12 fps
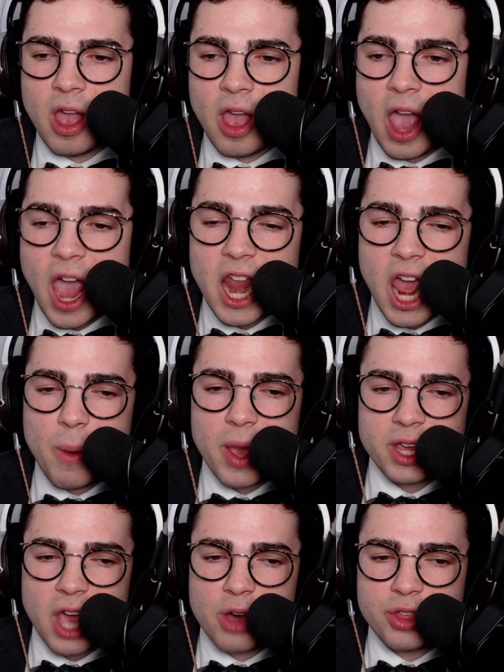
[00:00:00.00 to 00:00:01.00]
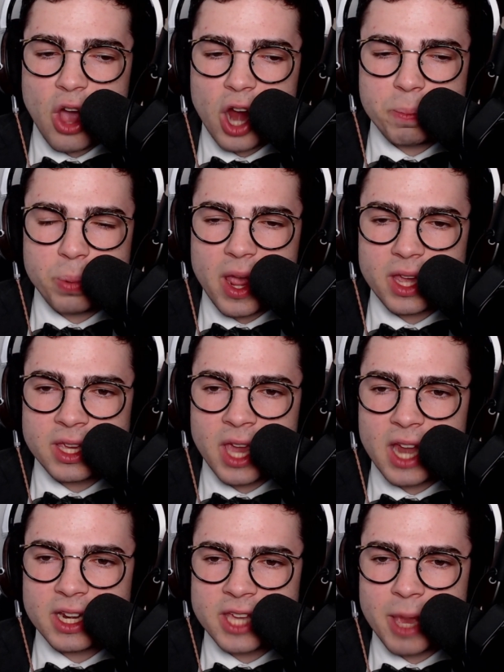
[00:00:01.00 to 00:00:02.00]
And here we go. The Heartbreak
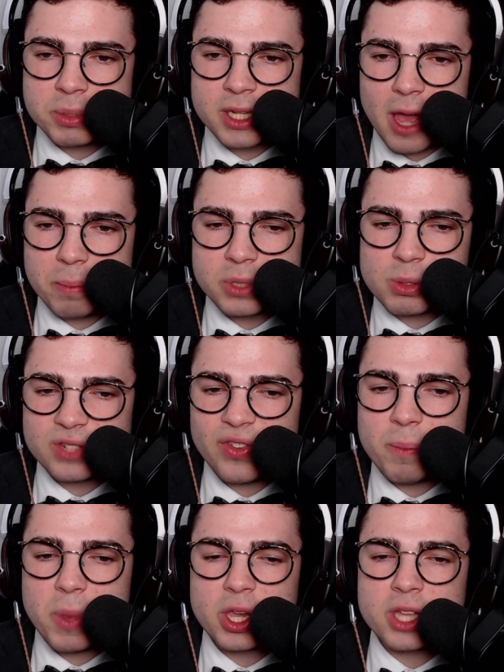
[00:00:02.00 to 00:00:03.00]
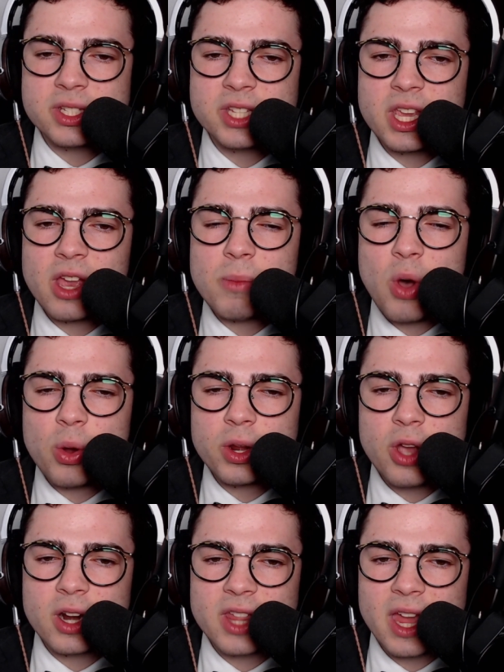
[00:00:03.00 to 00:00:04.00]
Kid kips up to his feet, but you can see him holding
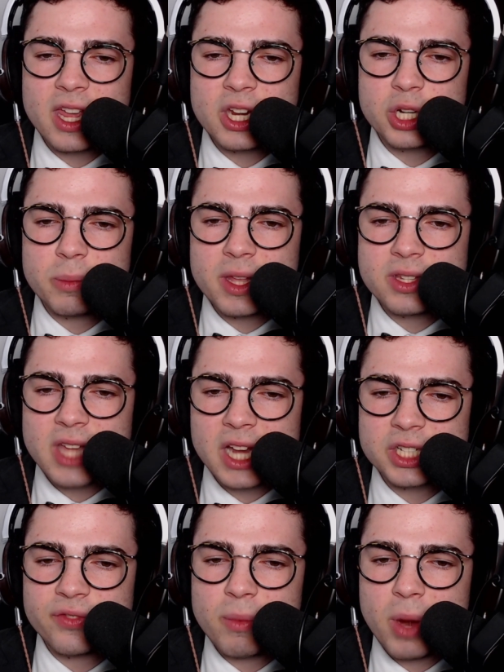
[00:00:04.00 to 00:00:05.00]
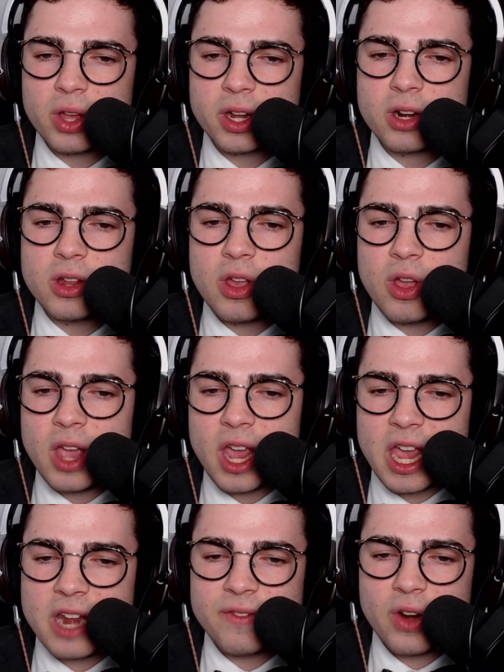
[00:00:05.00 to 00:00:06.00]
onto that injured midsection from earlier.
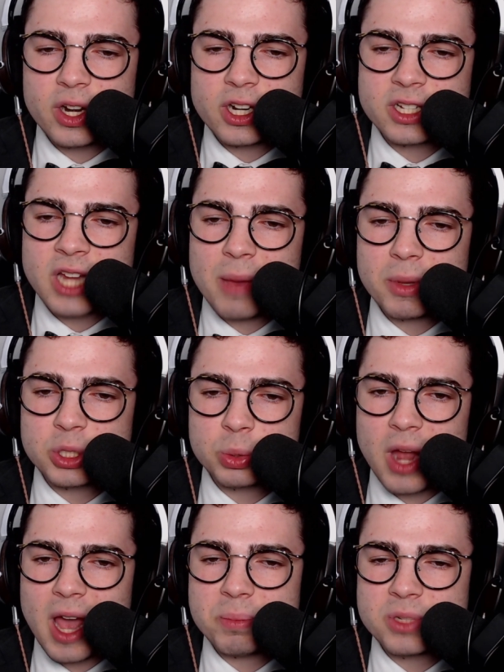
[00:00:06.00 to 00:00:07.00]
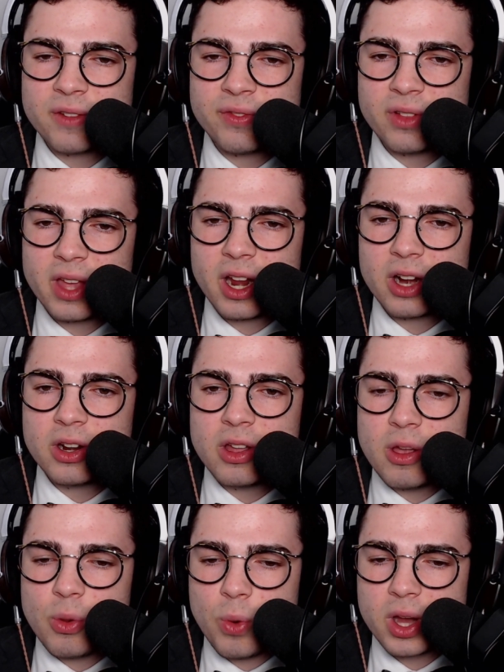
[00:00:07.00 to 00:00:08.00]
Inverted atomic drop to Flair.
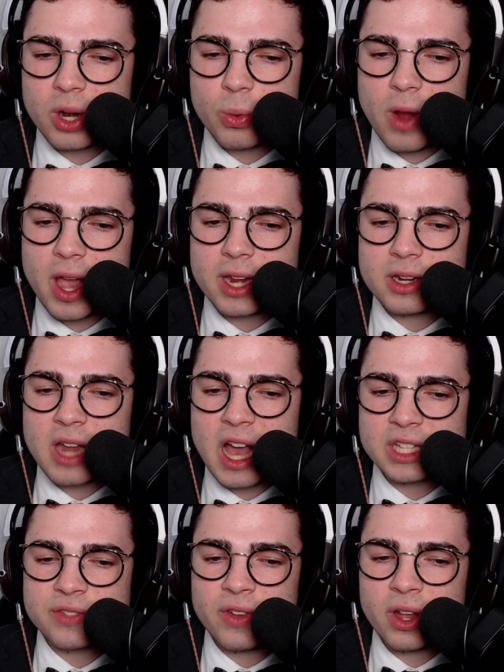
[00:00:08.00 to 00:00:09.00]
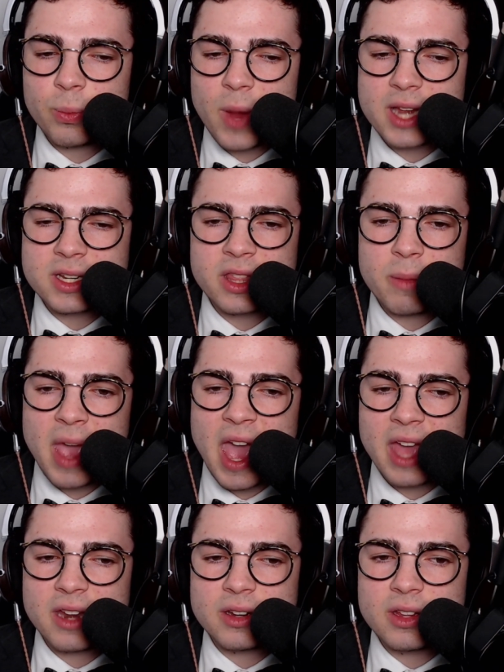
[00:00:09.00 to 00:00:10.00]
What a right. Knocks Flair right to the
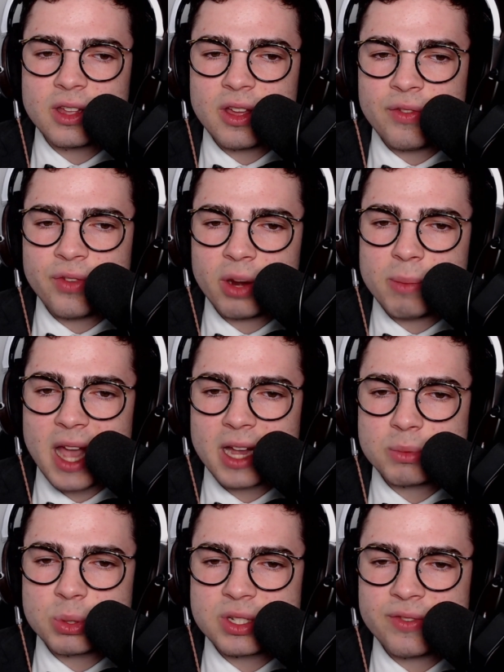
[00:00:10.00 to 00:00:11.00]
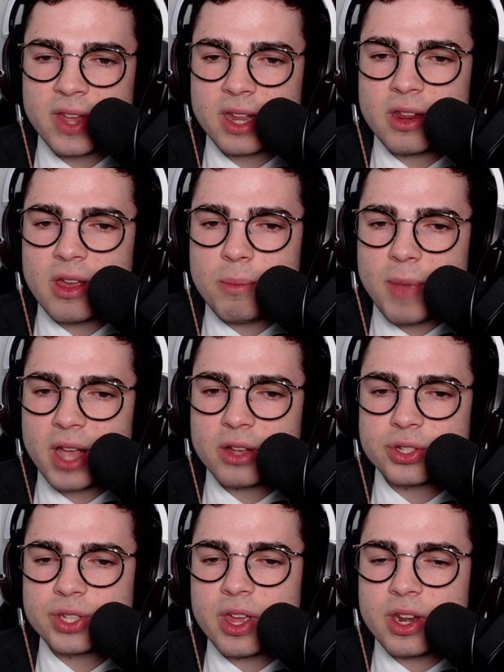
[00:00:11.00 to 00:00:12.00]
mat. Flair back up to his feet.
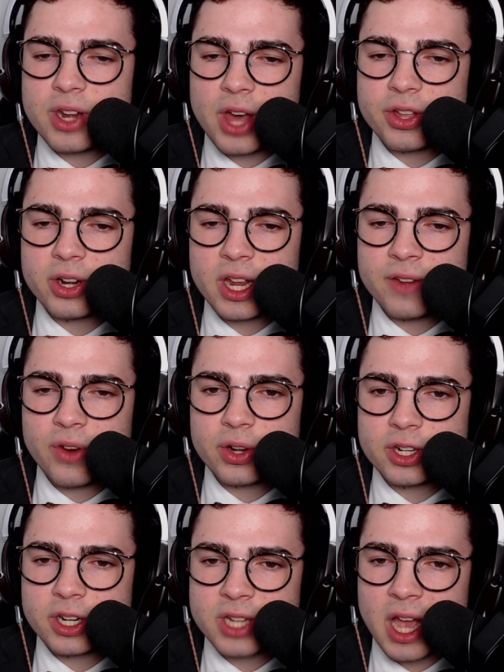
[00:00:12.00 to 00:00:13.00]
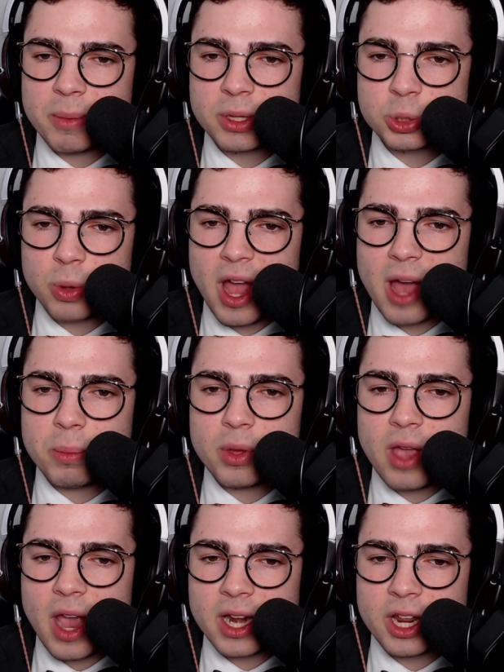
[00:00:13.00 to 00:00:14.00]
Michaels, another inverted atomic drop.
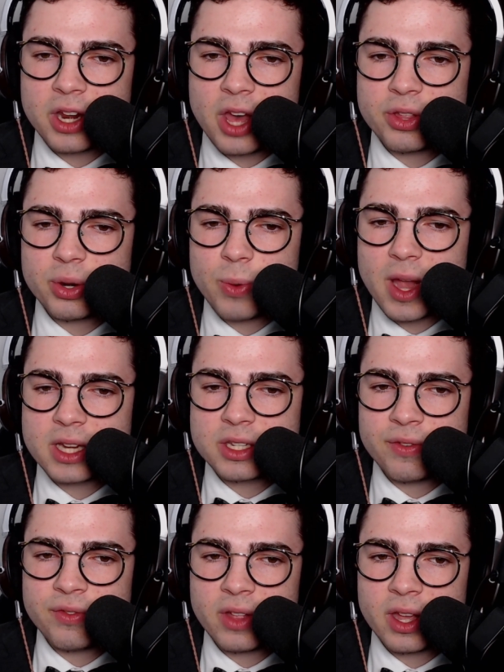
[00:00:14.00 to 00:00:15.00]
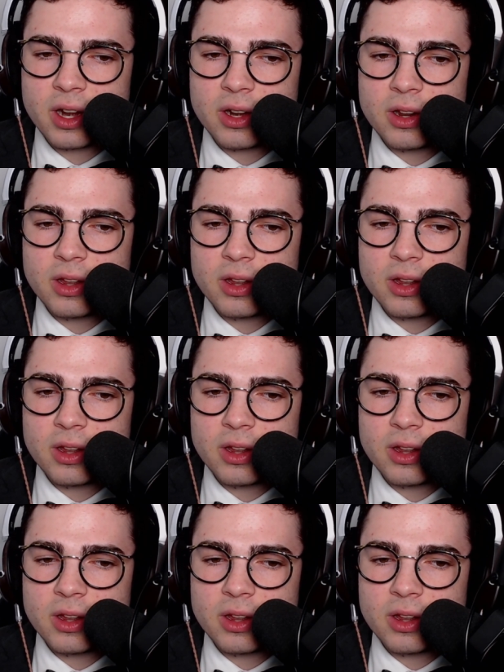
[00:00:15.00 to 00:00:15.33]
And another right to Flair.